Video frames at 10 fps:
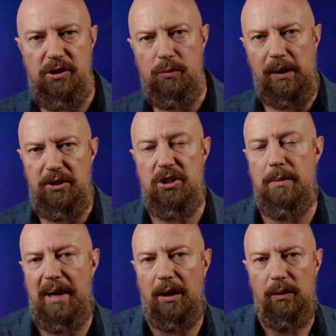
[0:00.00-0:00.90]
is really just
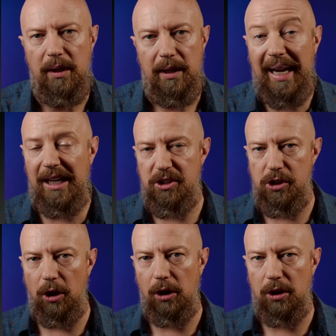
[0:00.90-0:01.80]
about
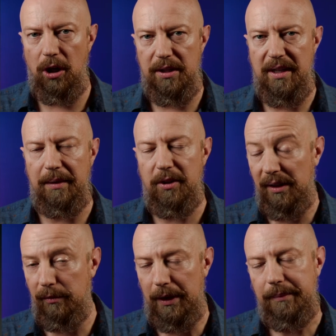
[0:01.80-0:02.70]
HDR content
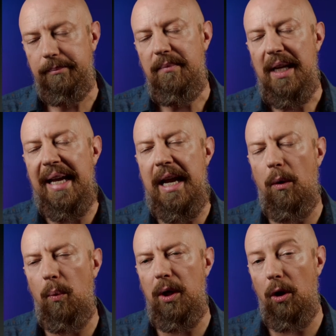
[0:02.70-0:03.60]
delivery. Now,
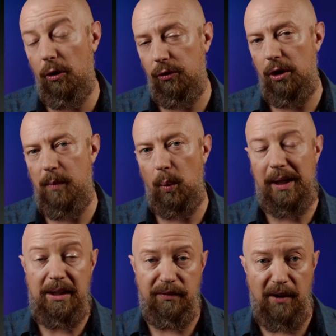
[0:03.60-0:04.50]
we are also going to be
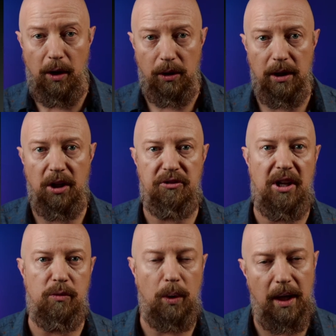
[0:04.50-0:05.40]
working in Final Cut because
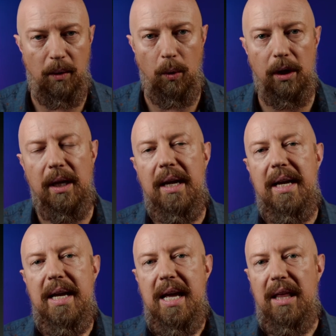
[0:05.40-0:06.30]
that's where I work.
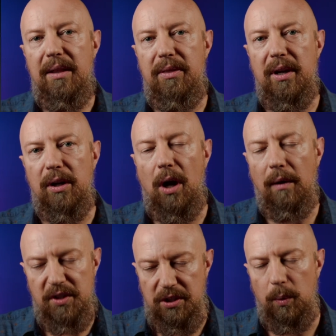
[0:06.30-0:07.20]

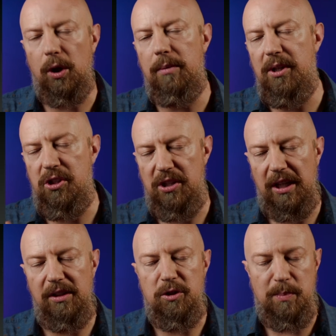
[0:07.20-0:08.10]
Obviously, we're going to be
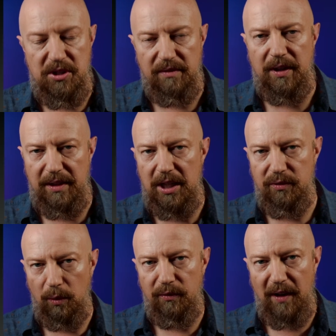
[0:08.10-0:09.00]
seeing specific things
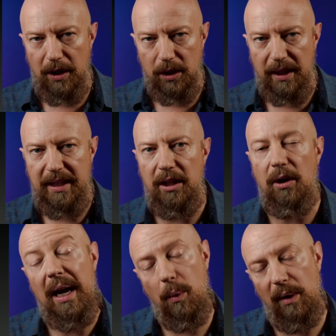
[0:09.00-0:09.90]
for Final Cut here.
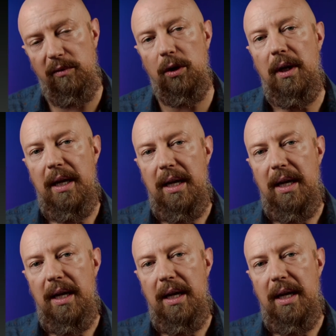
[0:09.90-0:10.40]
However,